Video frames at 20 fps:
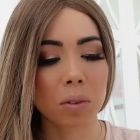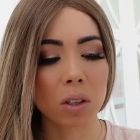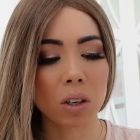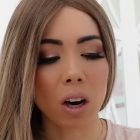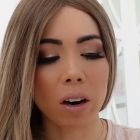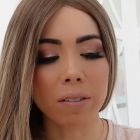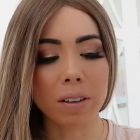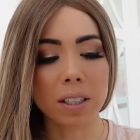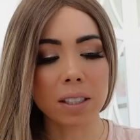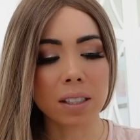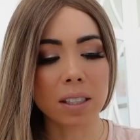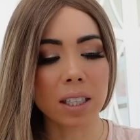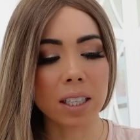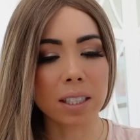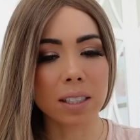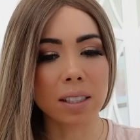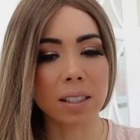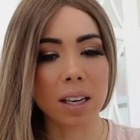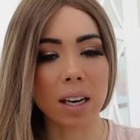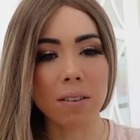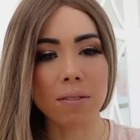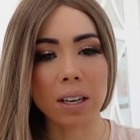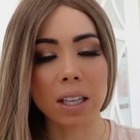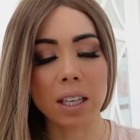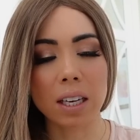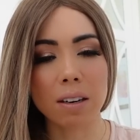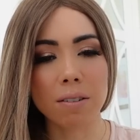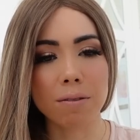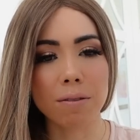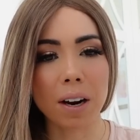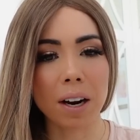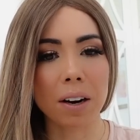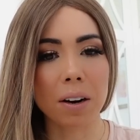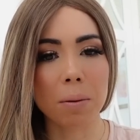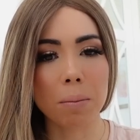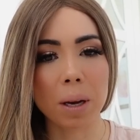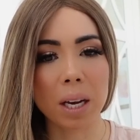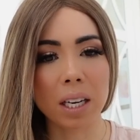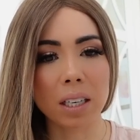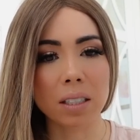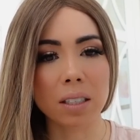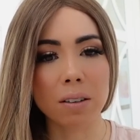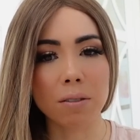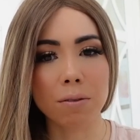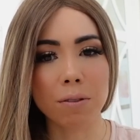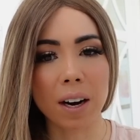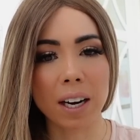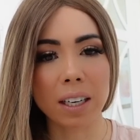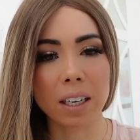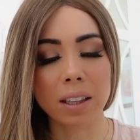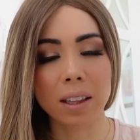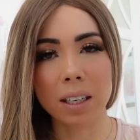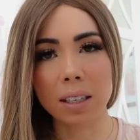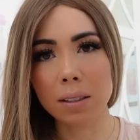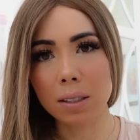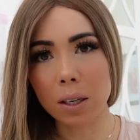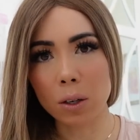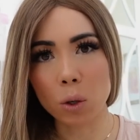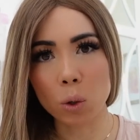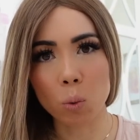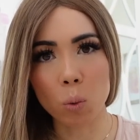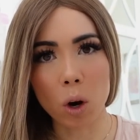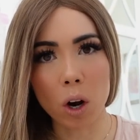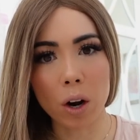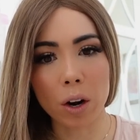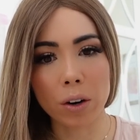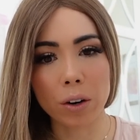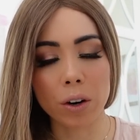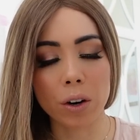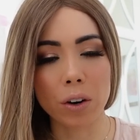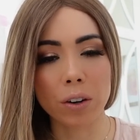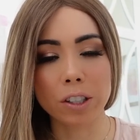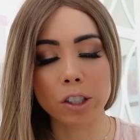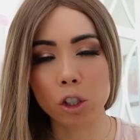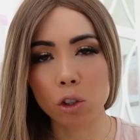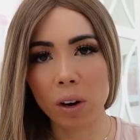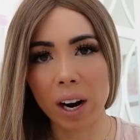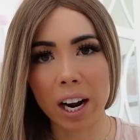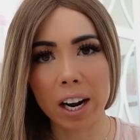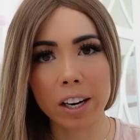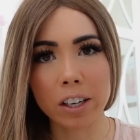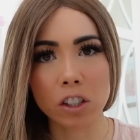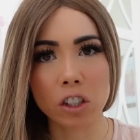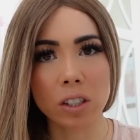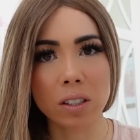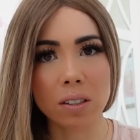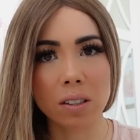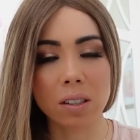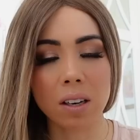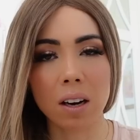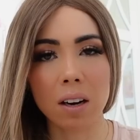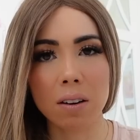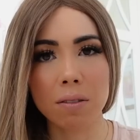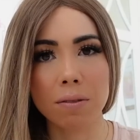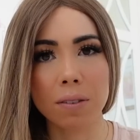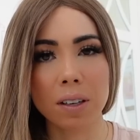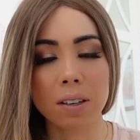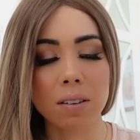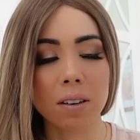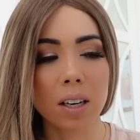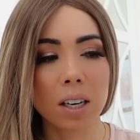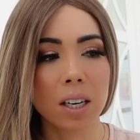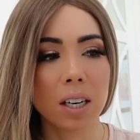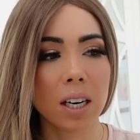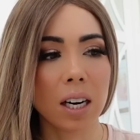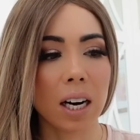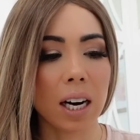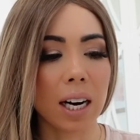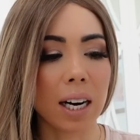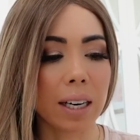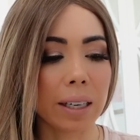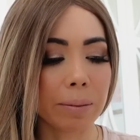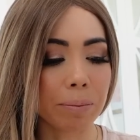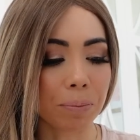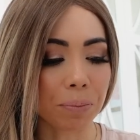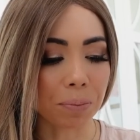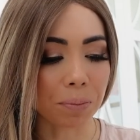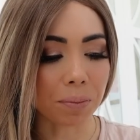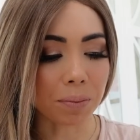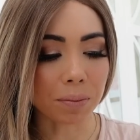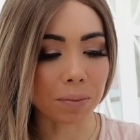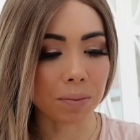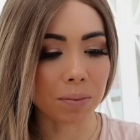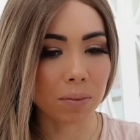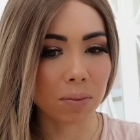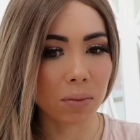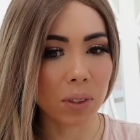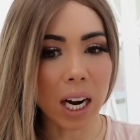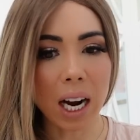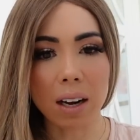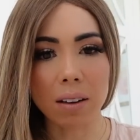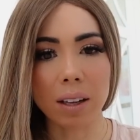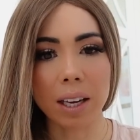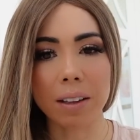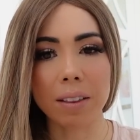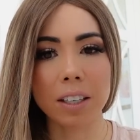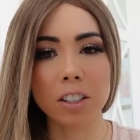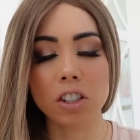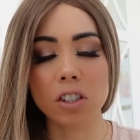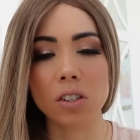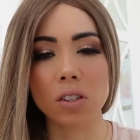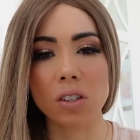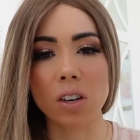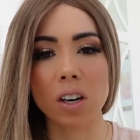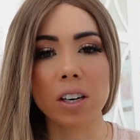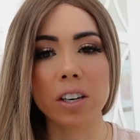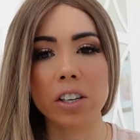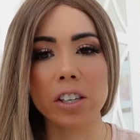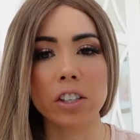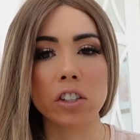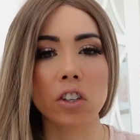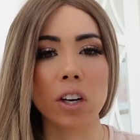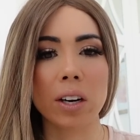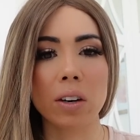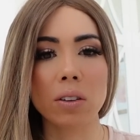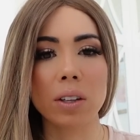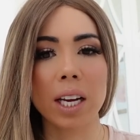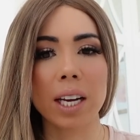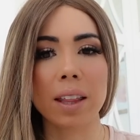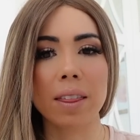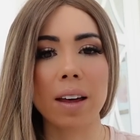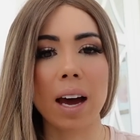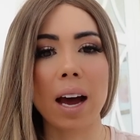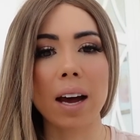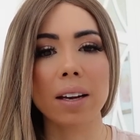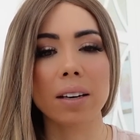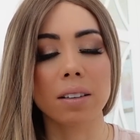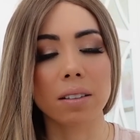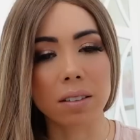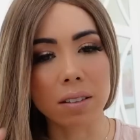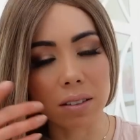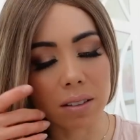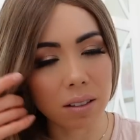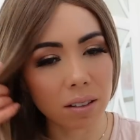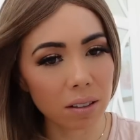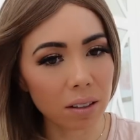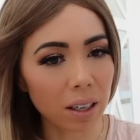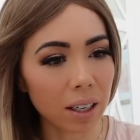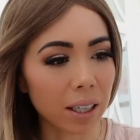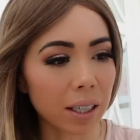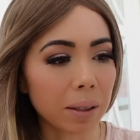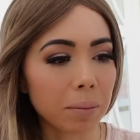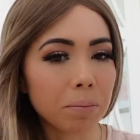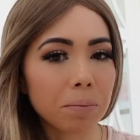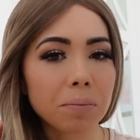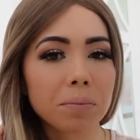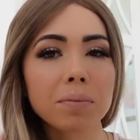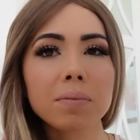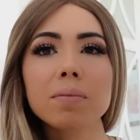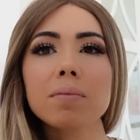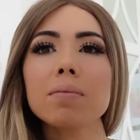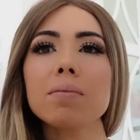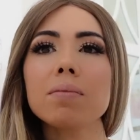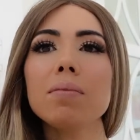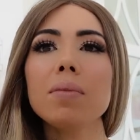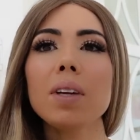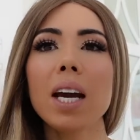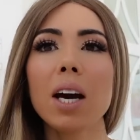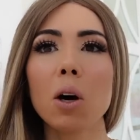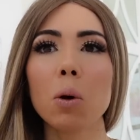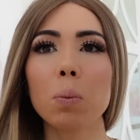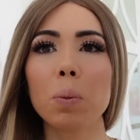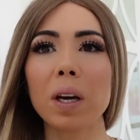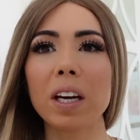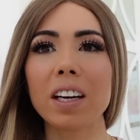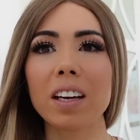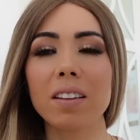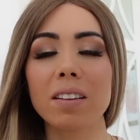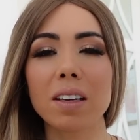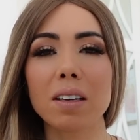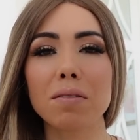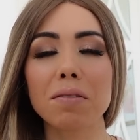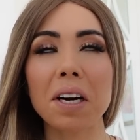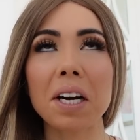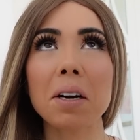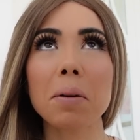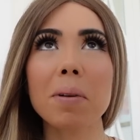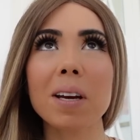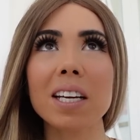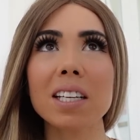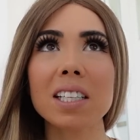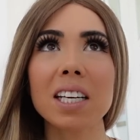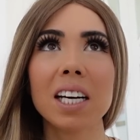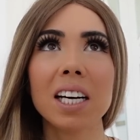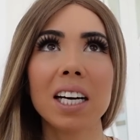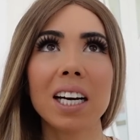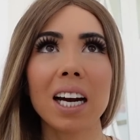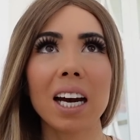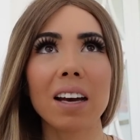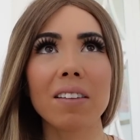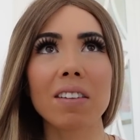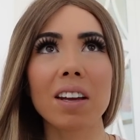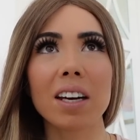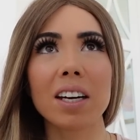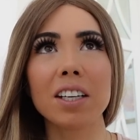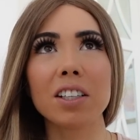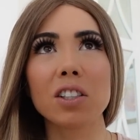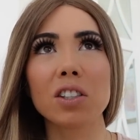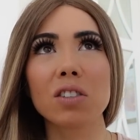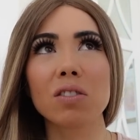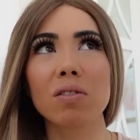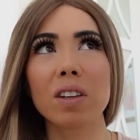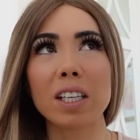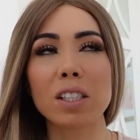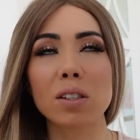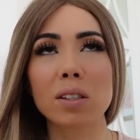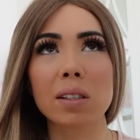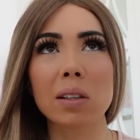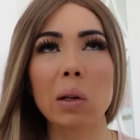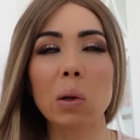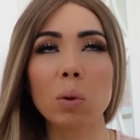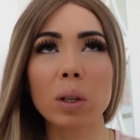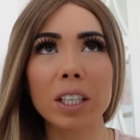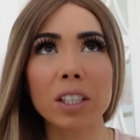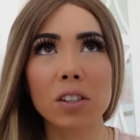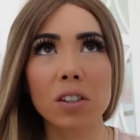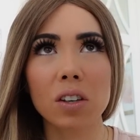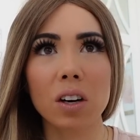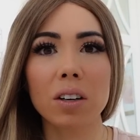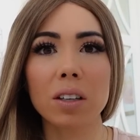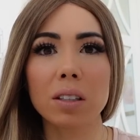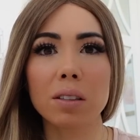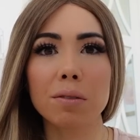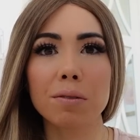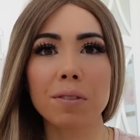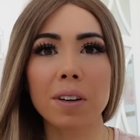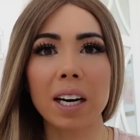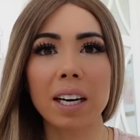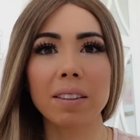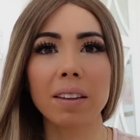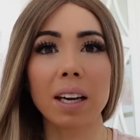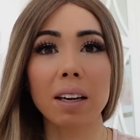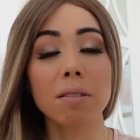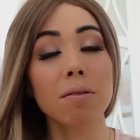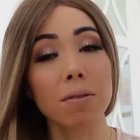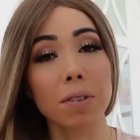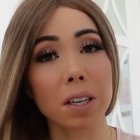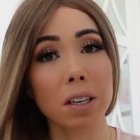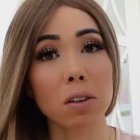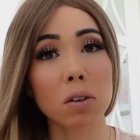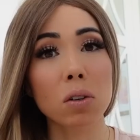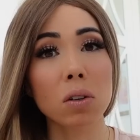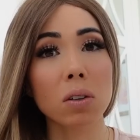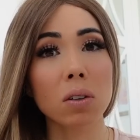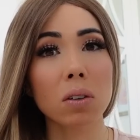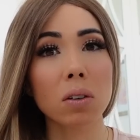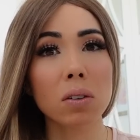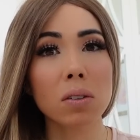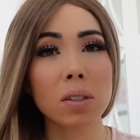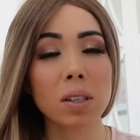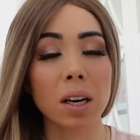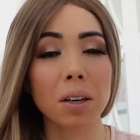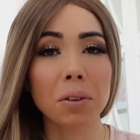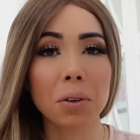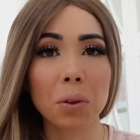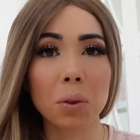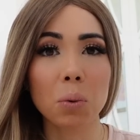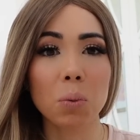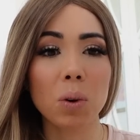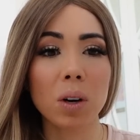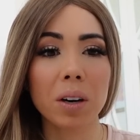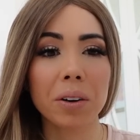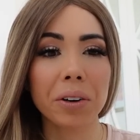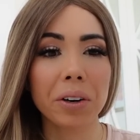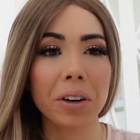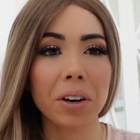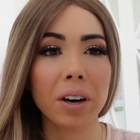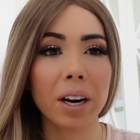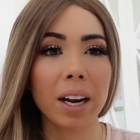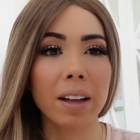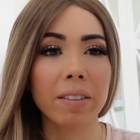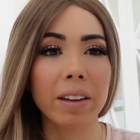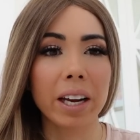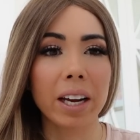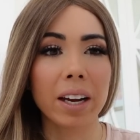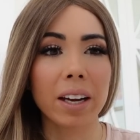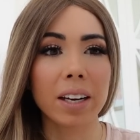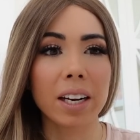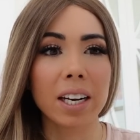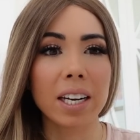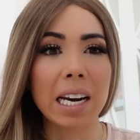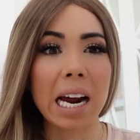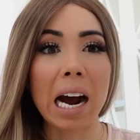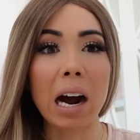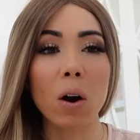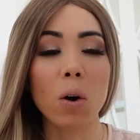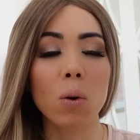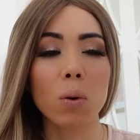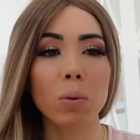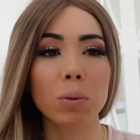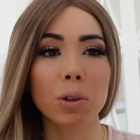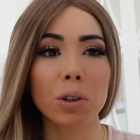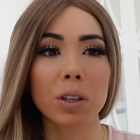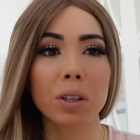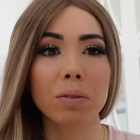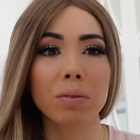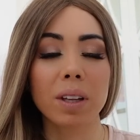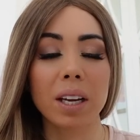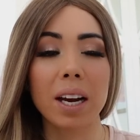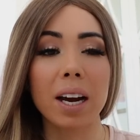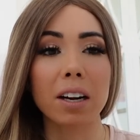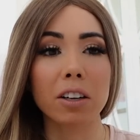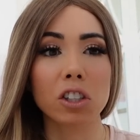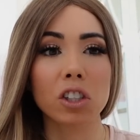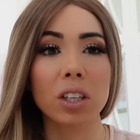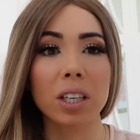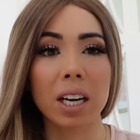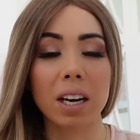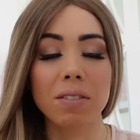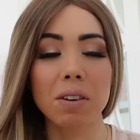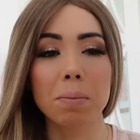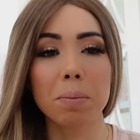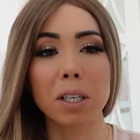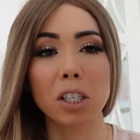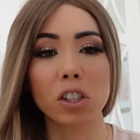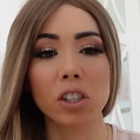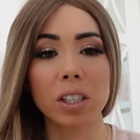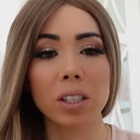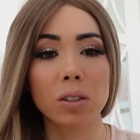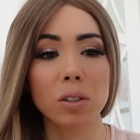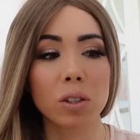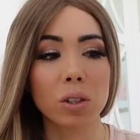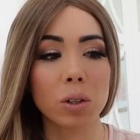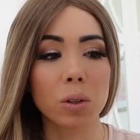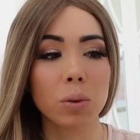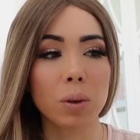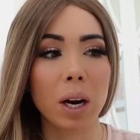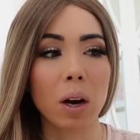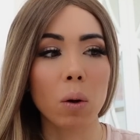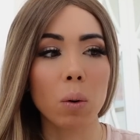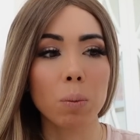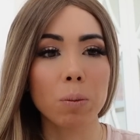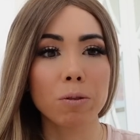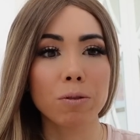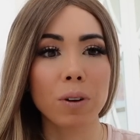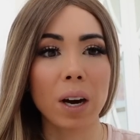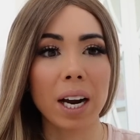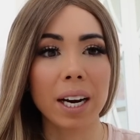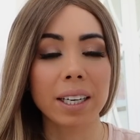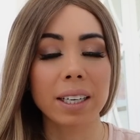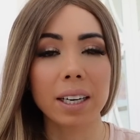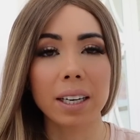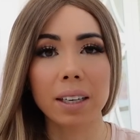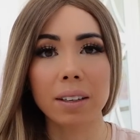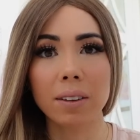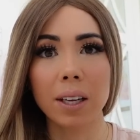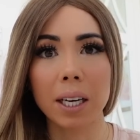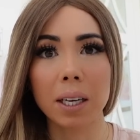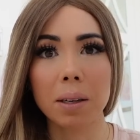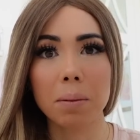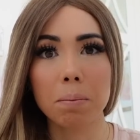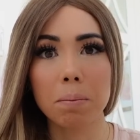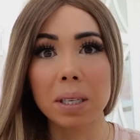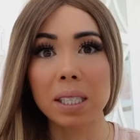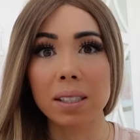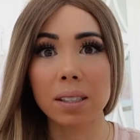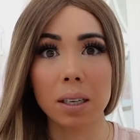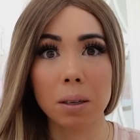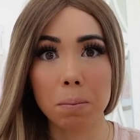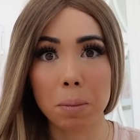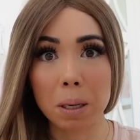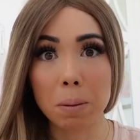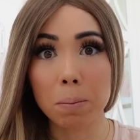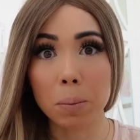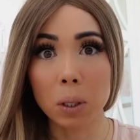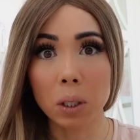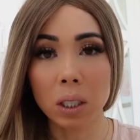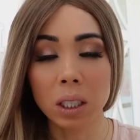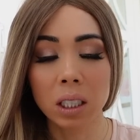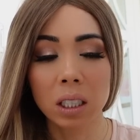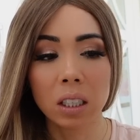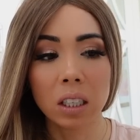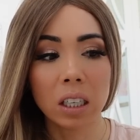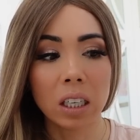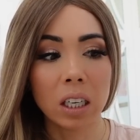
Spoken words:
obviously saving the environment and finding things underwater and trash and stuff. And yeah, like they just started a channel like that and helping the environment. And then they slowly started to find like vehicles under the water. And then now they actually have a mission to help finding like missing people.